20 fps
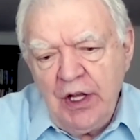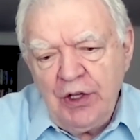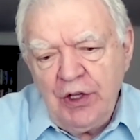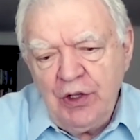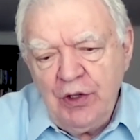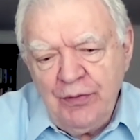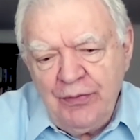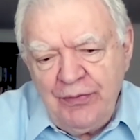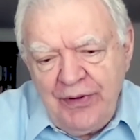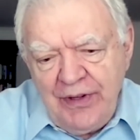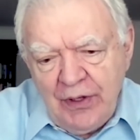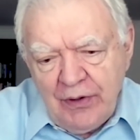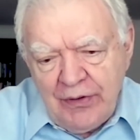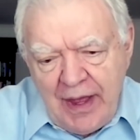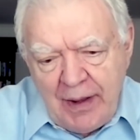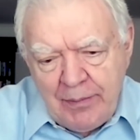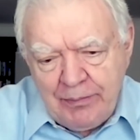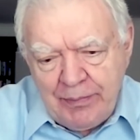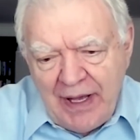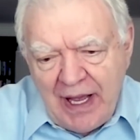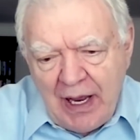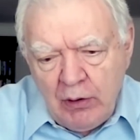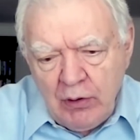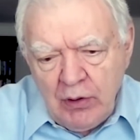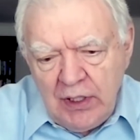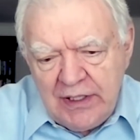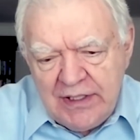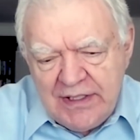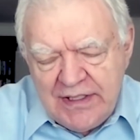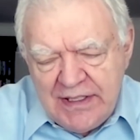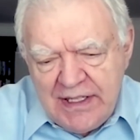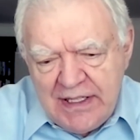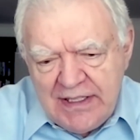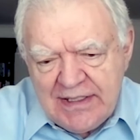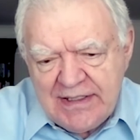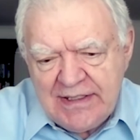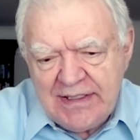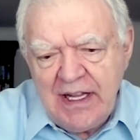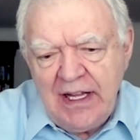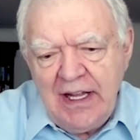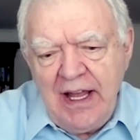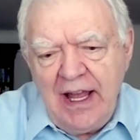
you feel that powerlessness